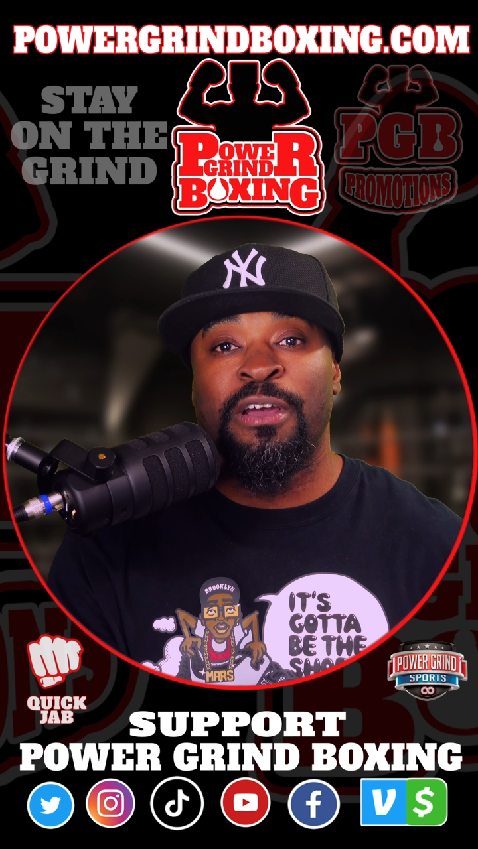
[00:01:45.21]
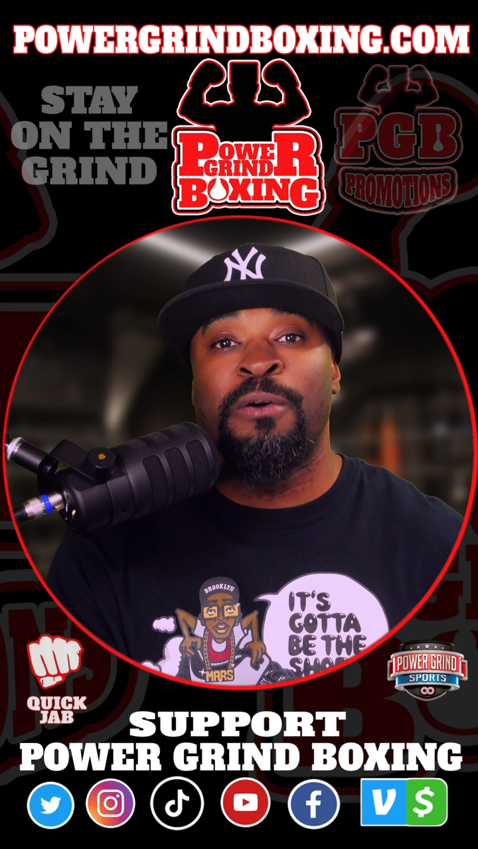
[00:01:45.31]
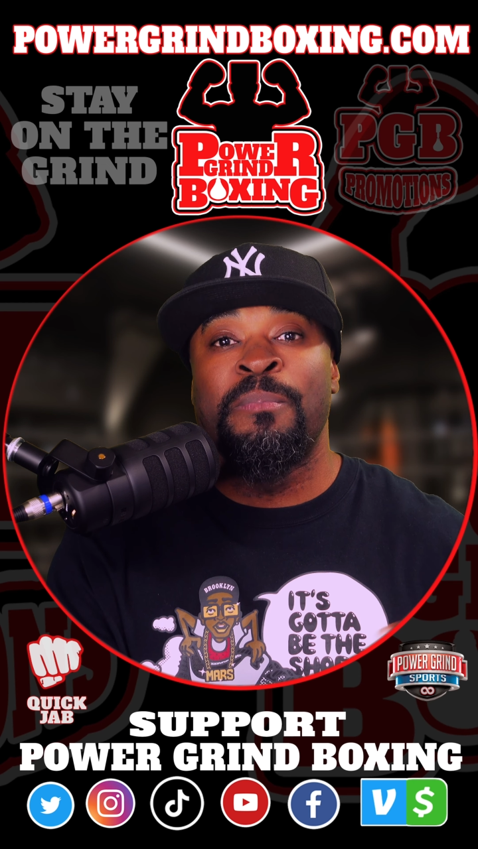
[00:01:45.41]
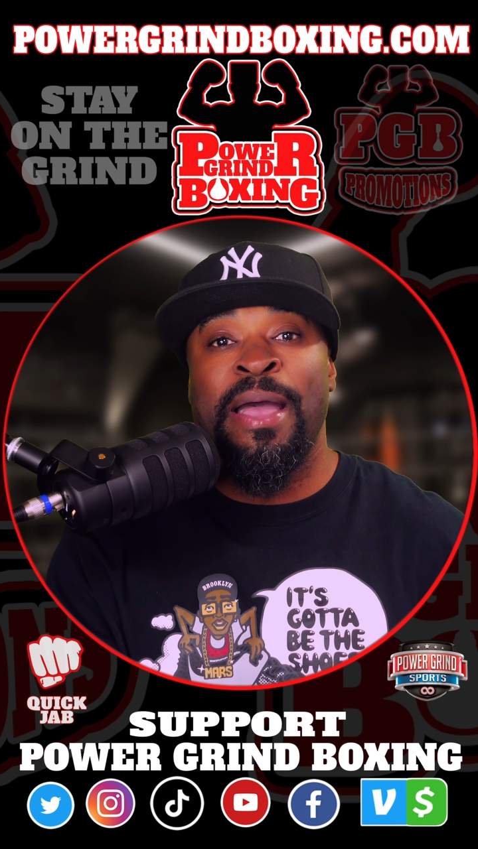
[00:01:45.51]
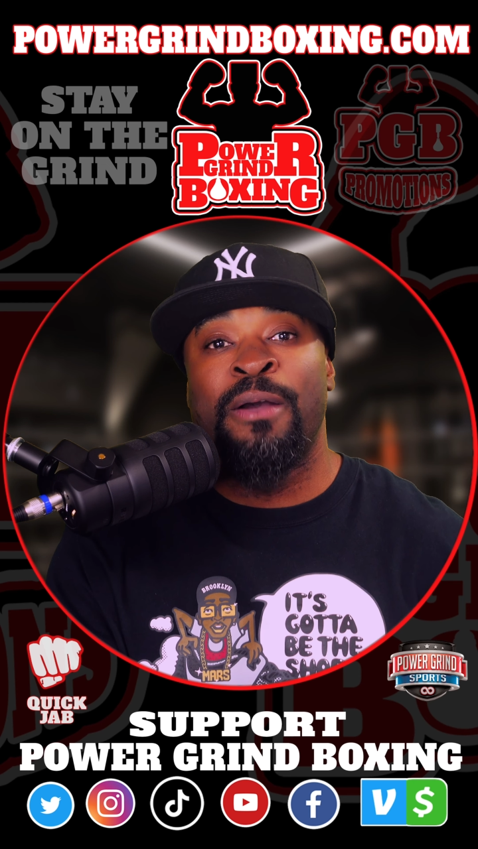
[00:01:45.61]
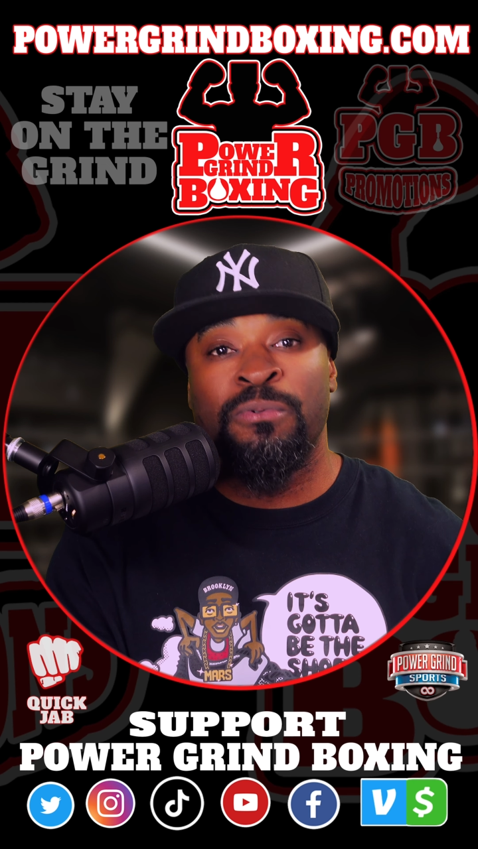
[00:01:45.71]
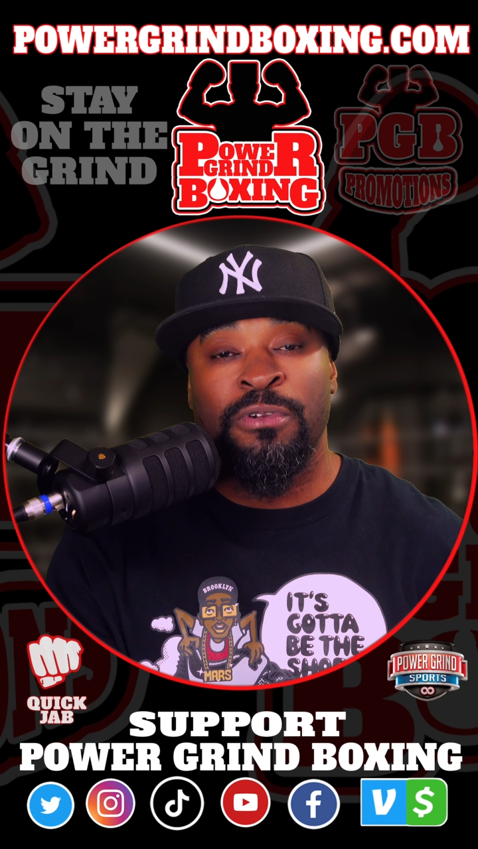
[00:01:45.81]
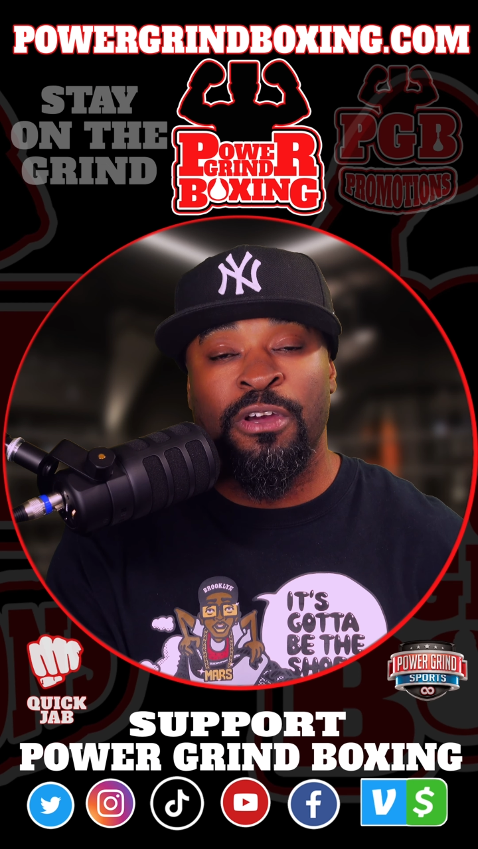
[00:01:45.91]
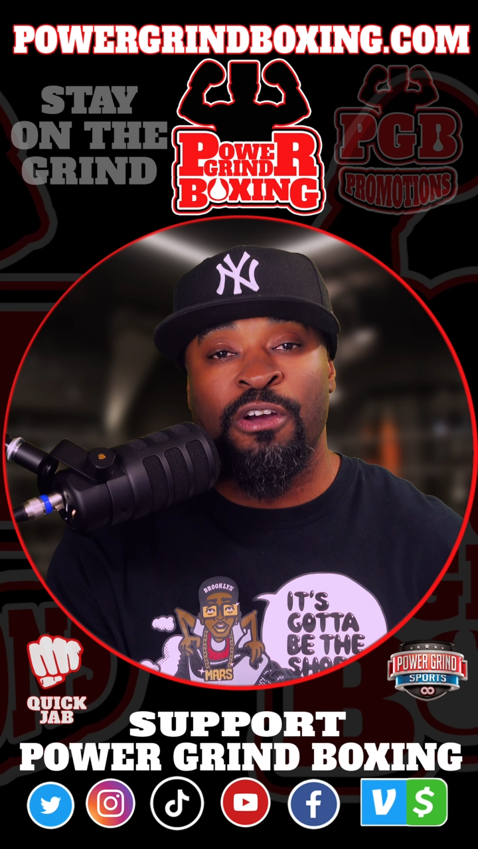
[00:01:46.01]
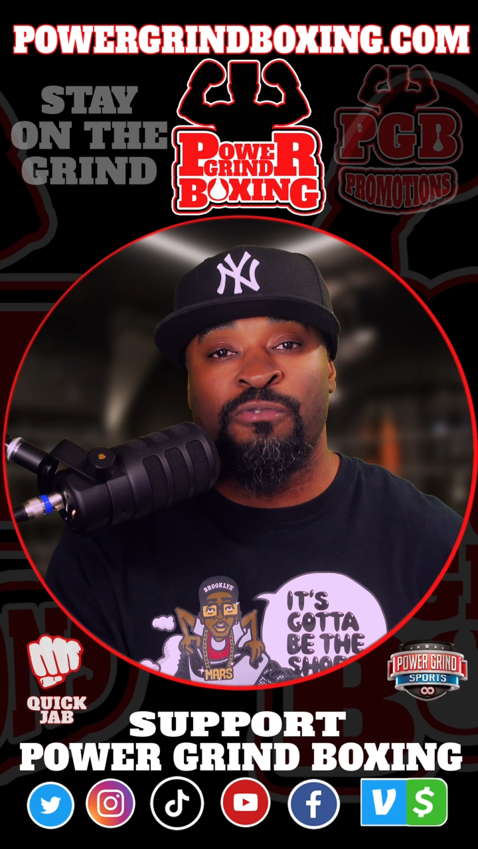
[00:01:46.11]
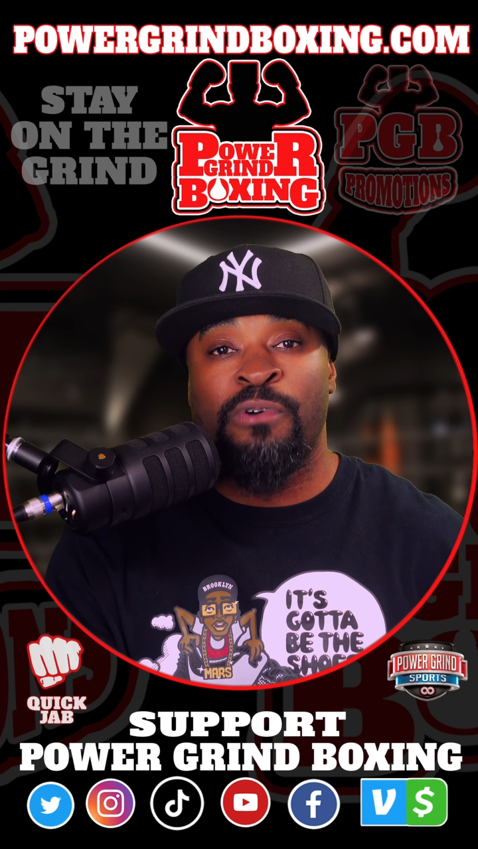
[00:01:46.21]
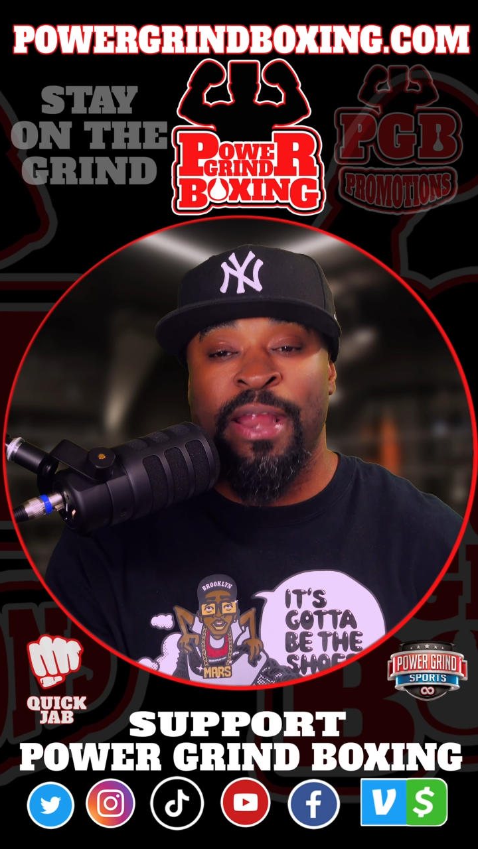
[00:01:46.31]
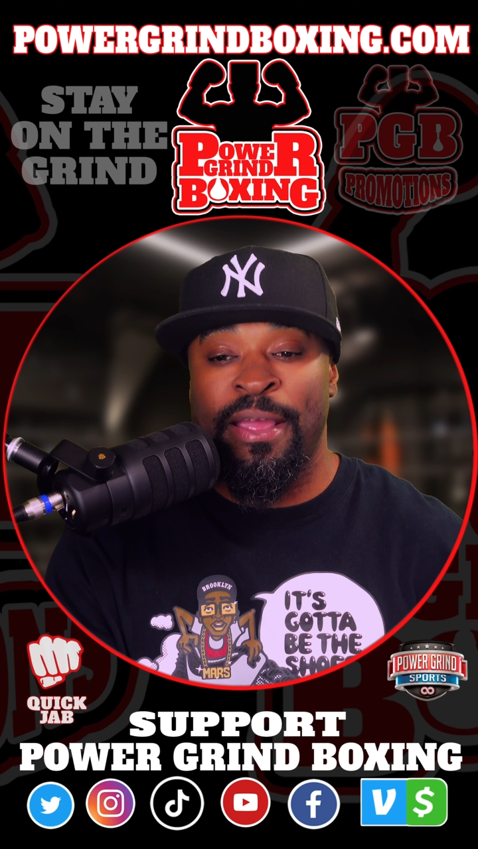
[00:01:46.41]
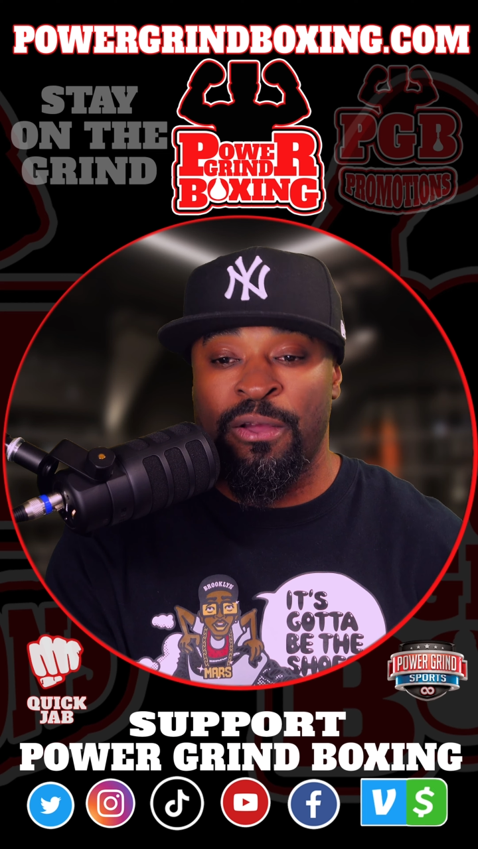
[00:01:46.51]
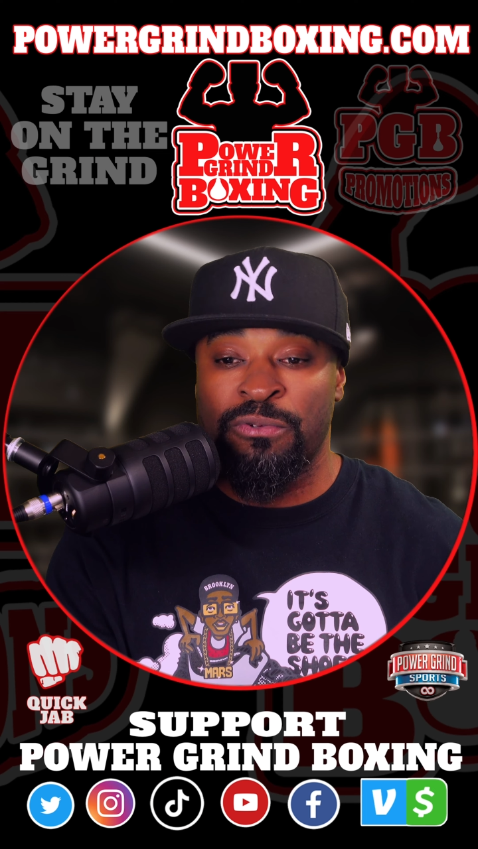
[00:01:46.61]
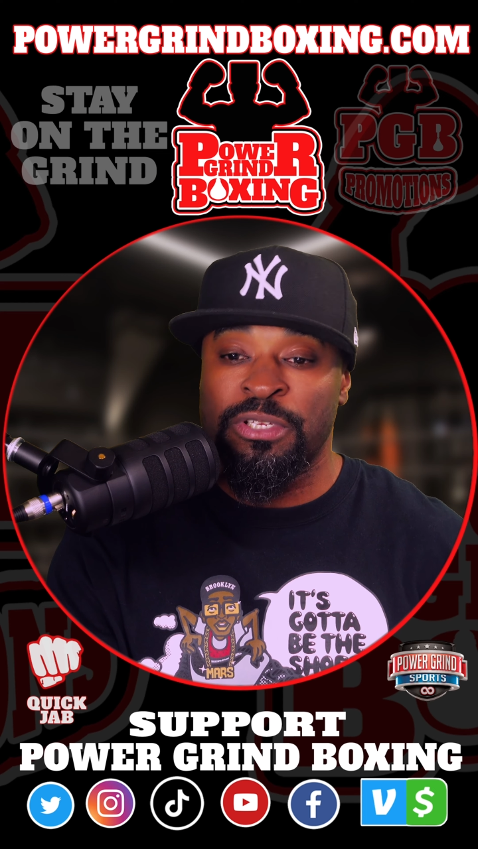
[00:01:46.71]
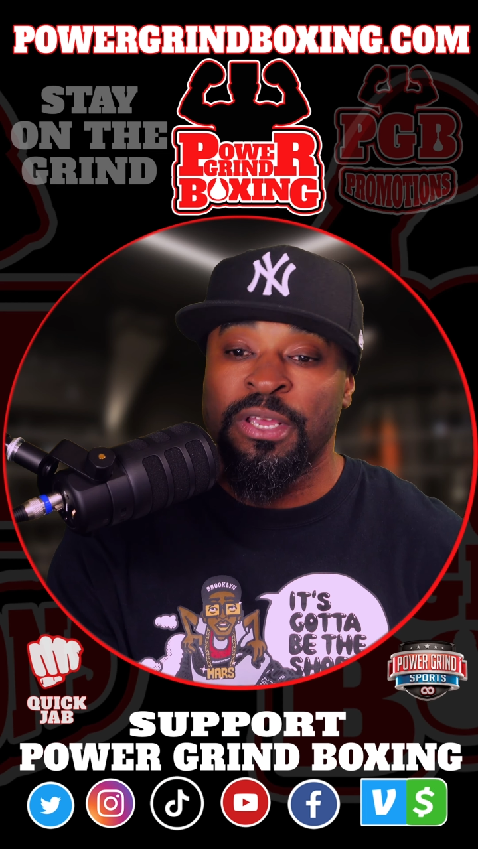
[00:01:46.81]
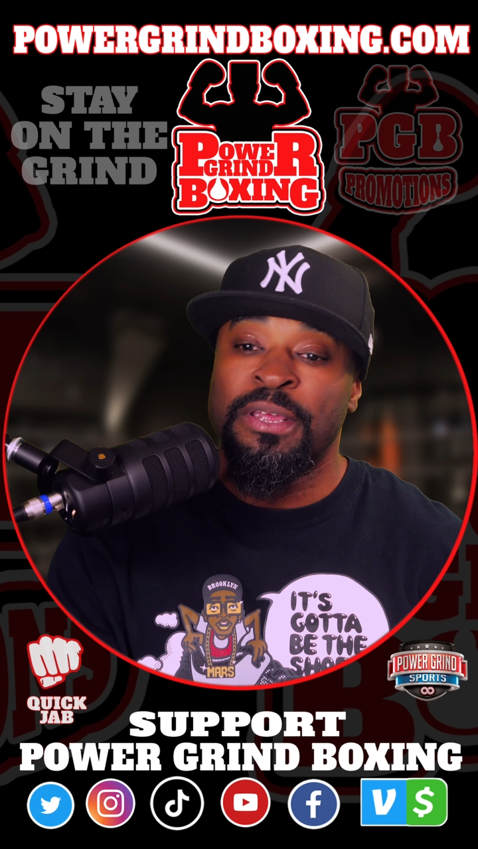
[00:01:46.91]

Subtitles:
amount of rounds.